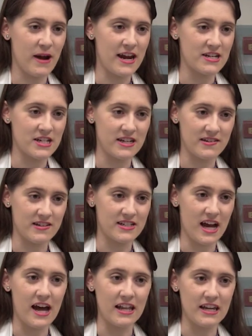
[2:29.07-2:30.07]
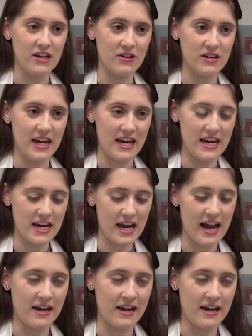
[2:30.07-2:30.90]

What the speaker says: patient is entirely unique